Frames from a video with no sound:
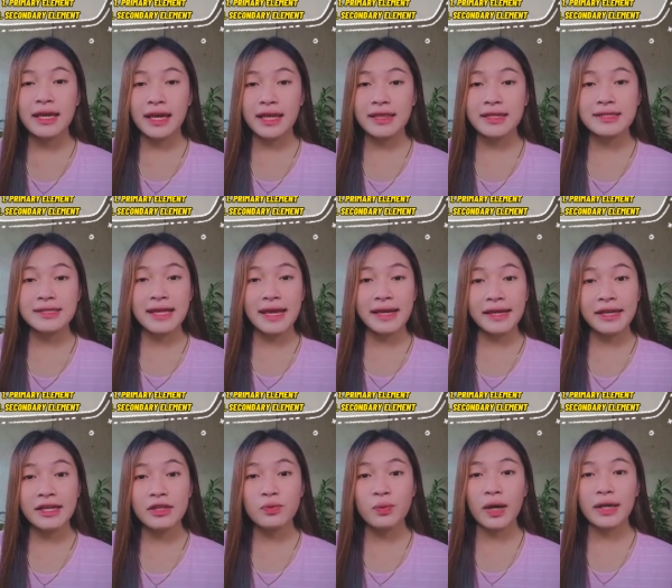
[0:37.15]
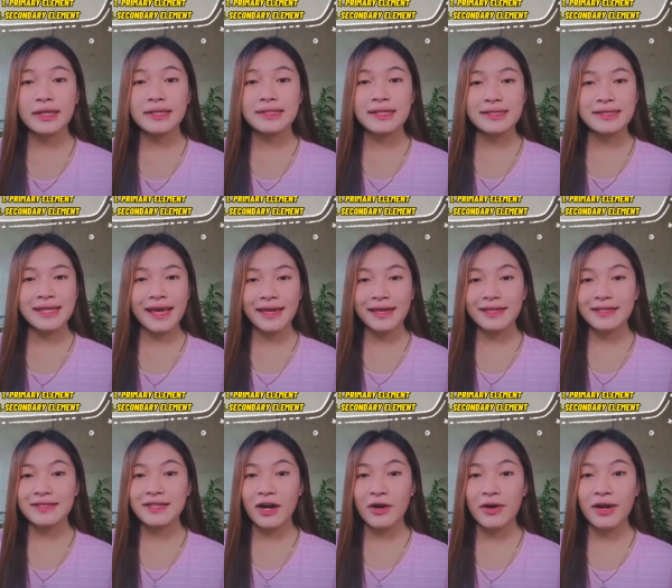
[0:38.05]
and the second one is a
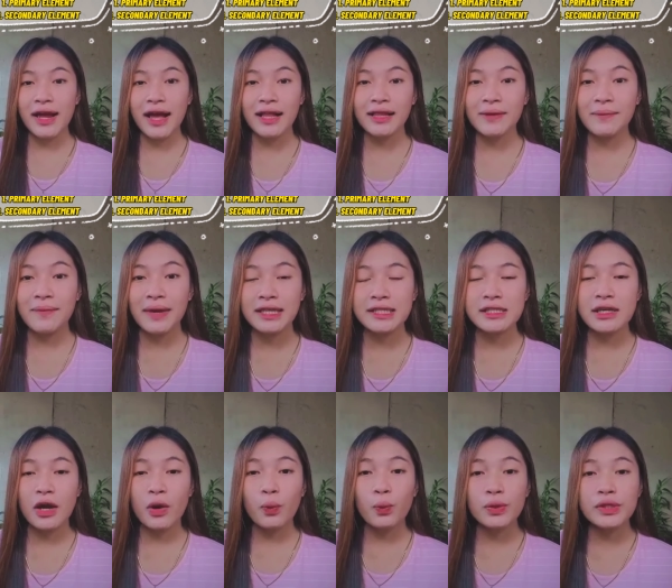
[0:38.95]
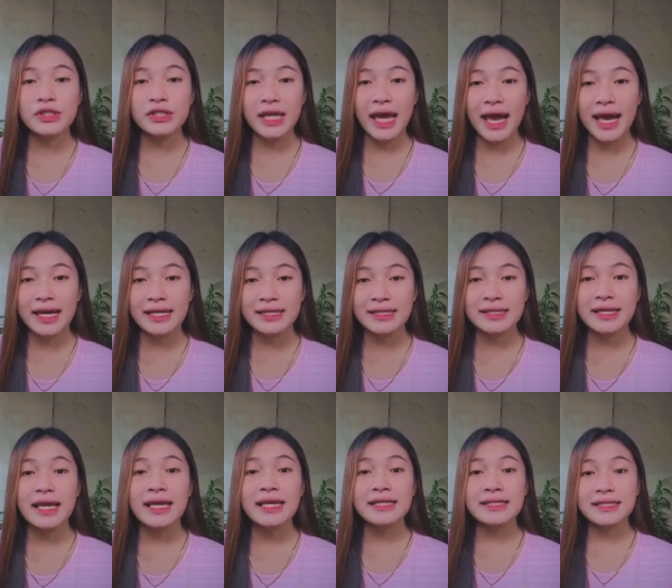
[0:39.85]
secondary element which has
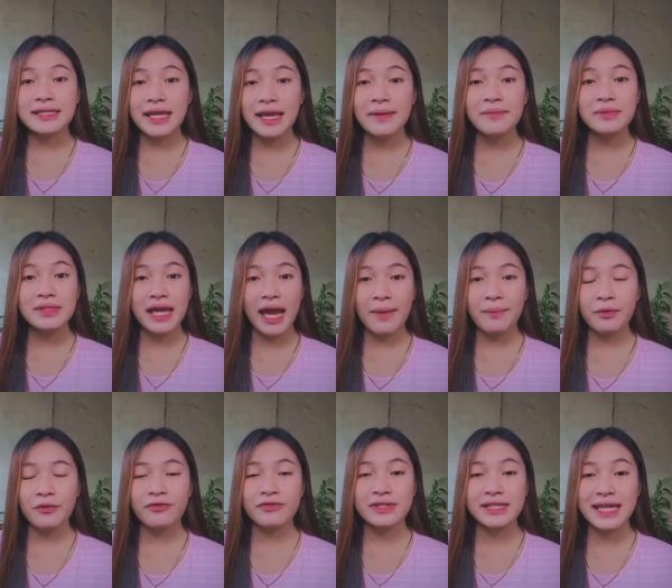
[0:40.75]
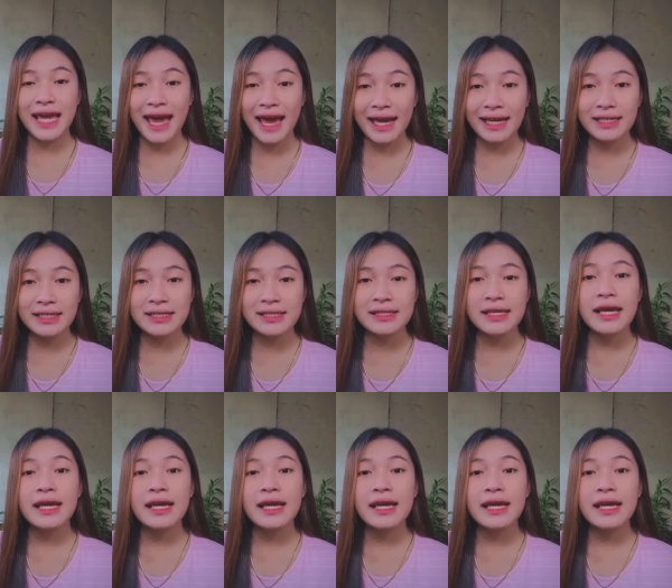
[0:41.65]
same type of tax,